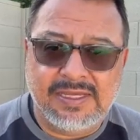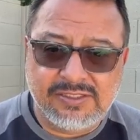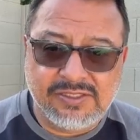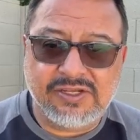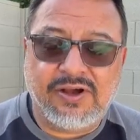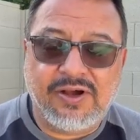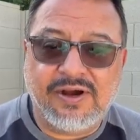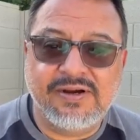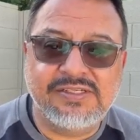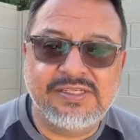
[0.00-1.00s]
this is a
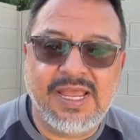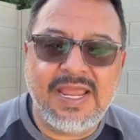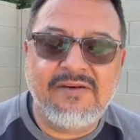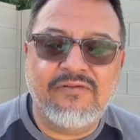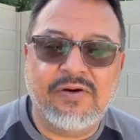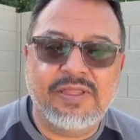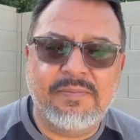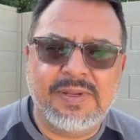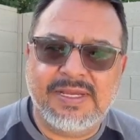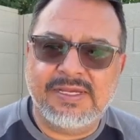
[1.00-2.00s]
hard saying for
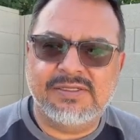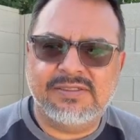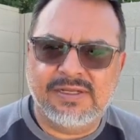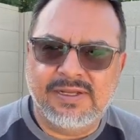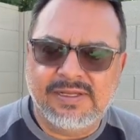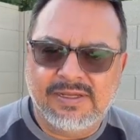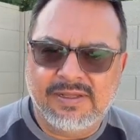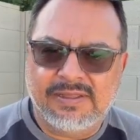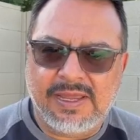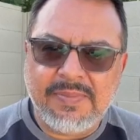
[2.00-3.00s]
them, because
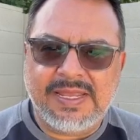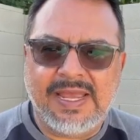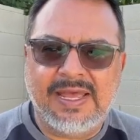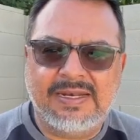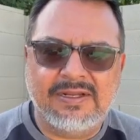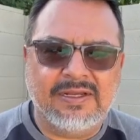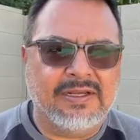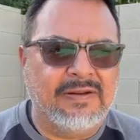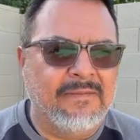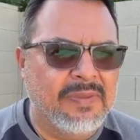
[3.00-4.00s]
they began
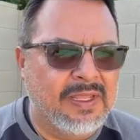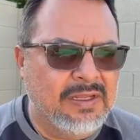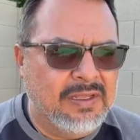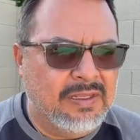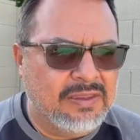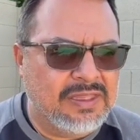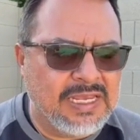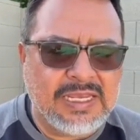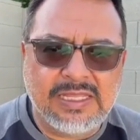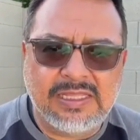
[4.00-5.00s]
to
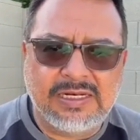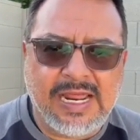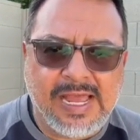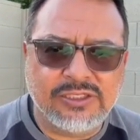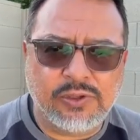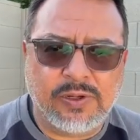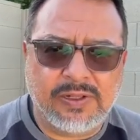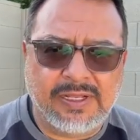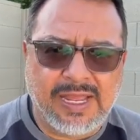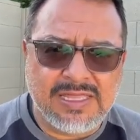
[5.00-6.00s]
think in the
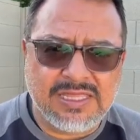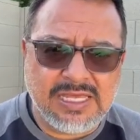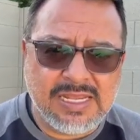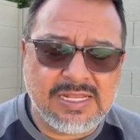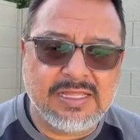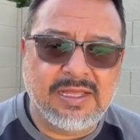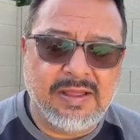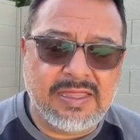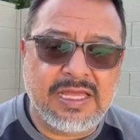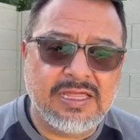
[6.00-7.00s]
natural and
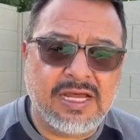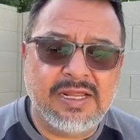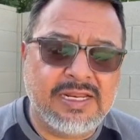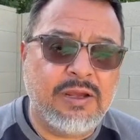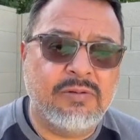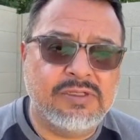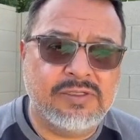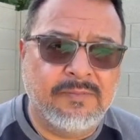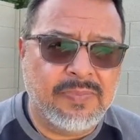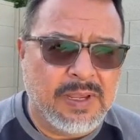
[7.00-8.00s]
they thought he
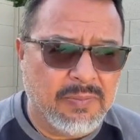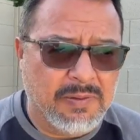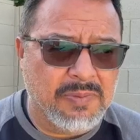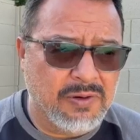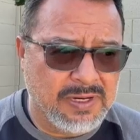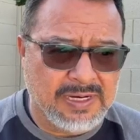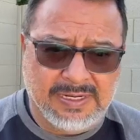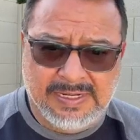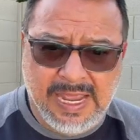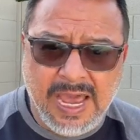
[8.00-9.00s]
was
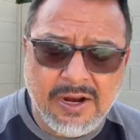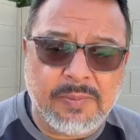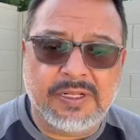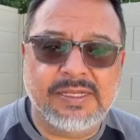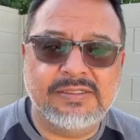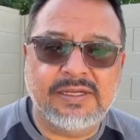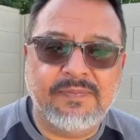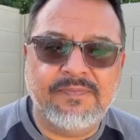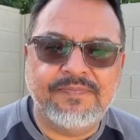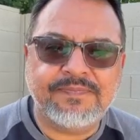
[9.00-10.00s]
promoting
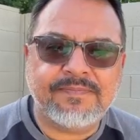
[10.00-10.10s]
cannibalism,